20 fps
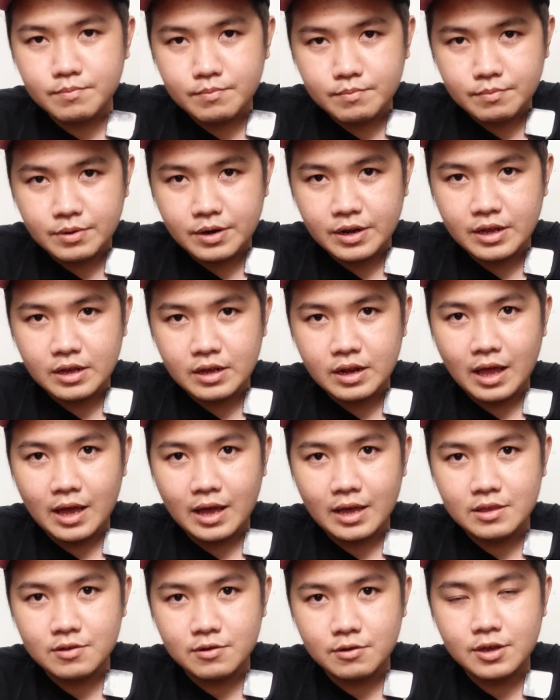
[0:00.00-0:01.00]
bring a
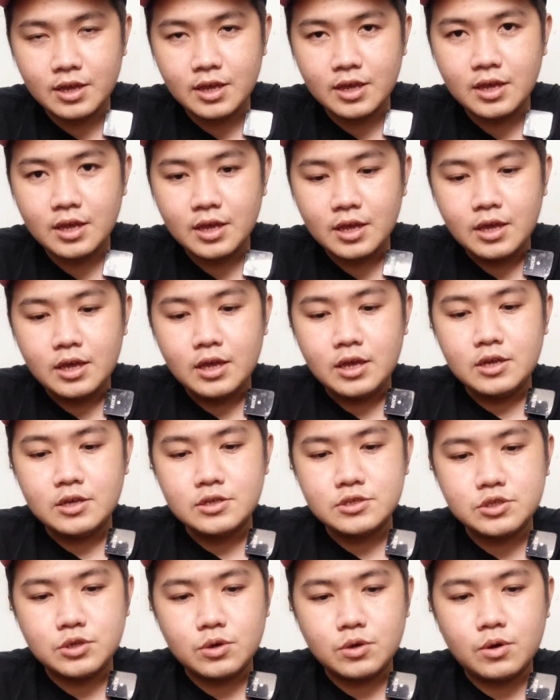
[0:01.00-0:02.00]
light. Okay,
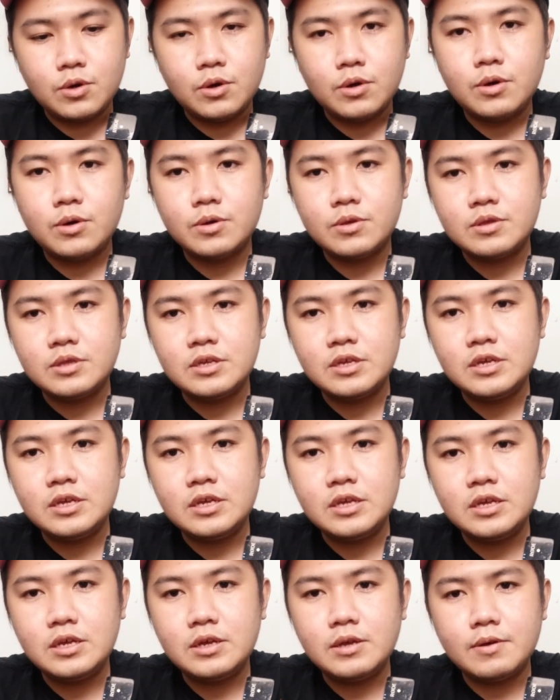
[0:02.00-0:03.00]
so
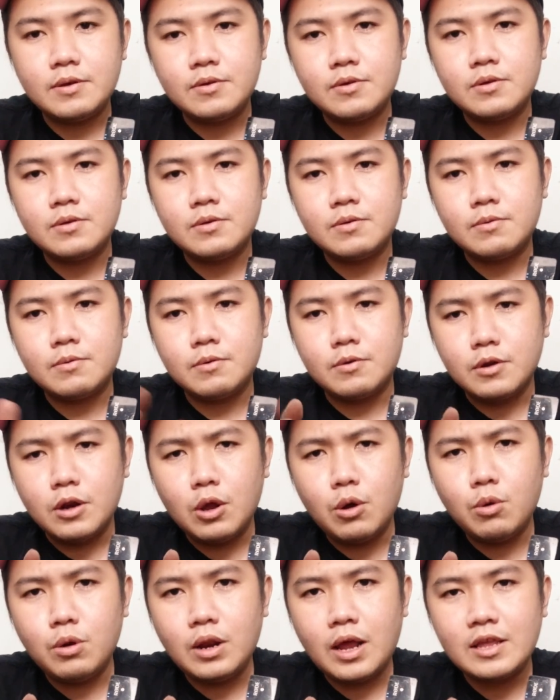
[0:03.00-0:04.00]
the
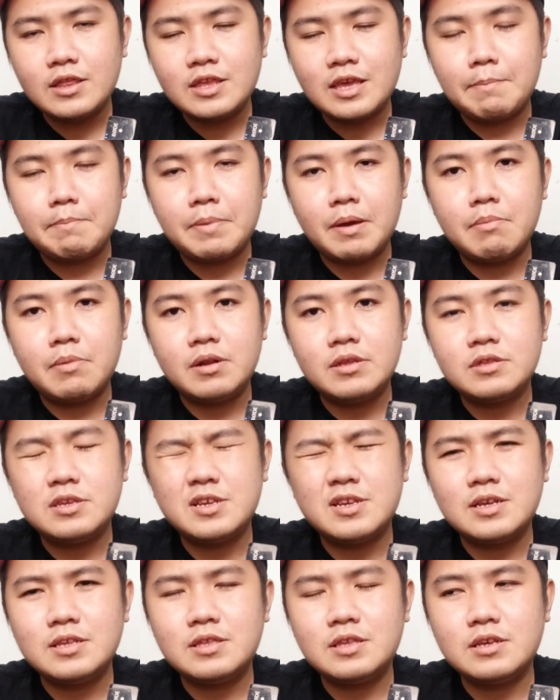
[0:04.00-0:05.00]
low light
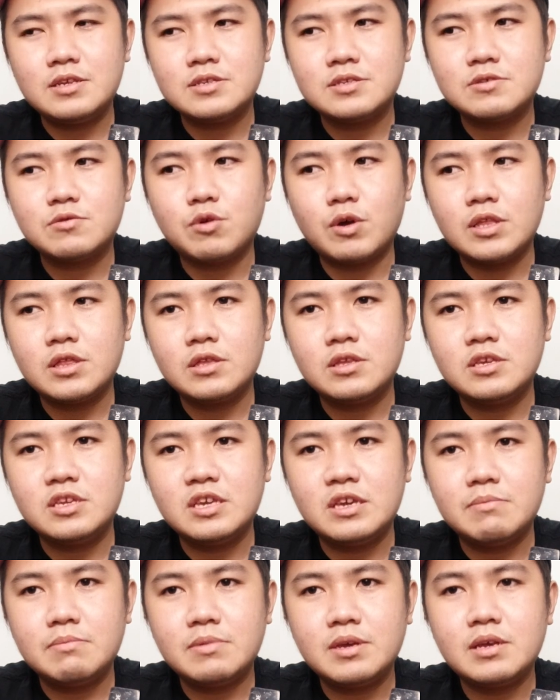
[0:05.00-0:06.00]
capability I think is quite
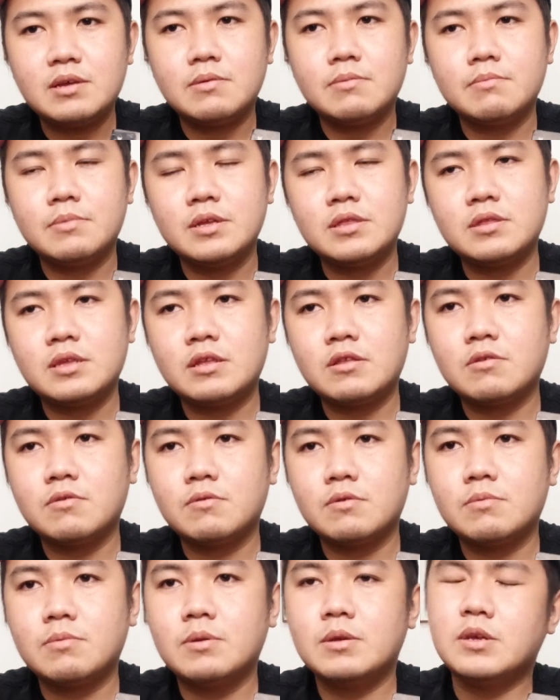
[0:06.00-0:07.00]
gimmick, but not
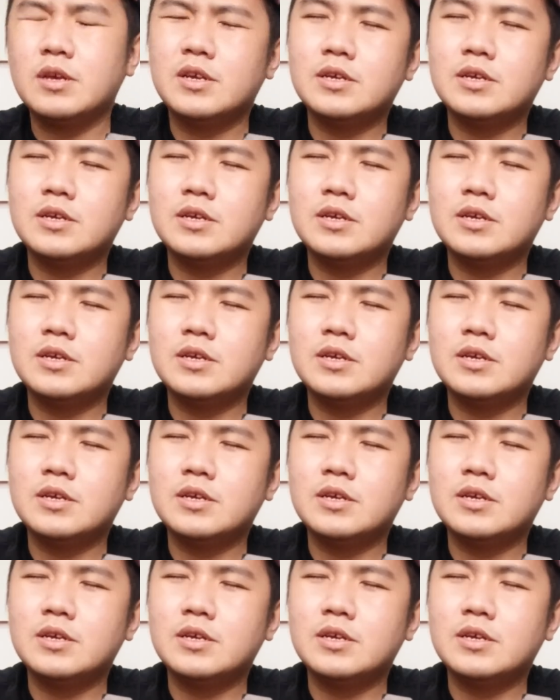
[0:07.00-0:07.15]
good.